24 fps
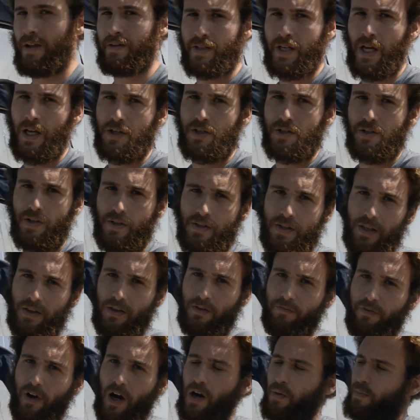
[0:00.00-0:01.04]
intentionally set
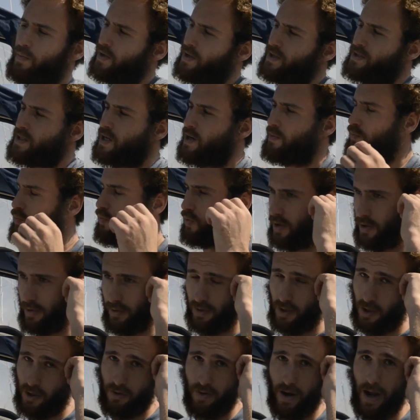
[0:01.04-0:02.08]
the fireplace up
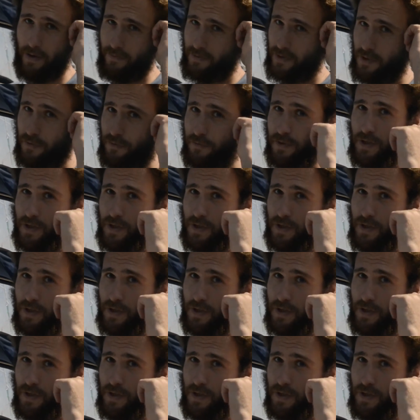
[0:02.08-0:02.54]
with a gravity